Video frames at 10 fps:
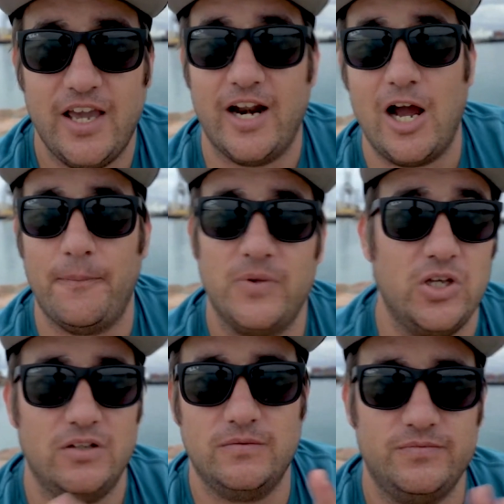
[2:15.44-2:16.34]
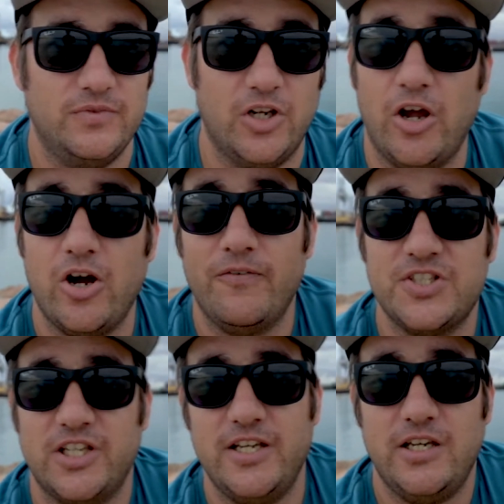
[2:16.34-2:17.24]
And you know,
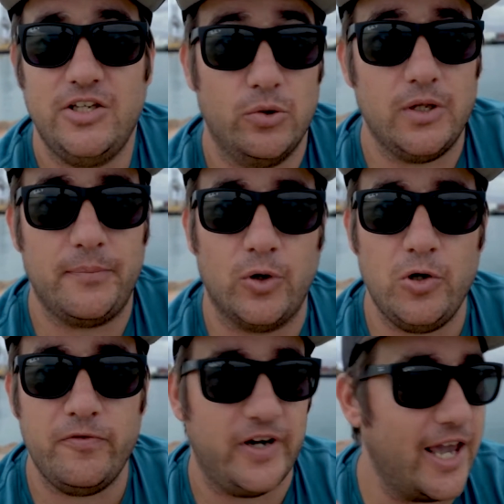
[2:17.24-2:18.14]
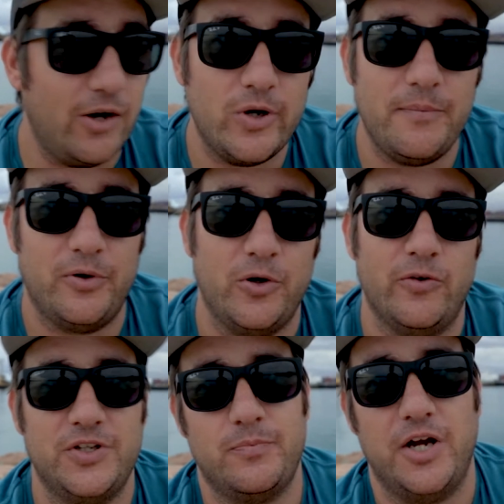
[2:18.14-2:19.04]
obviously you'll improve, and how do we
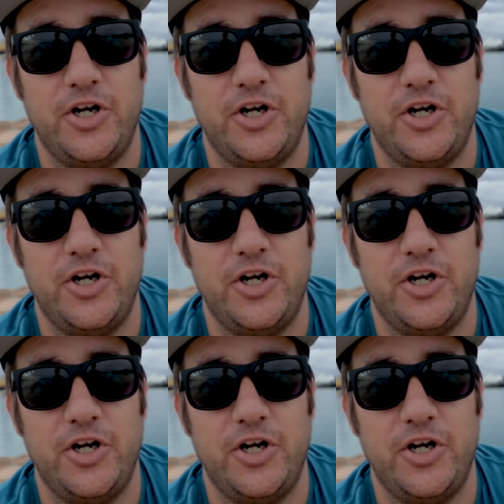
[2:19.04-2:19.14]
improve? It's by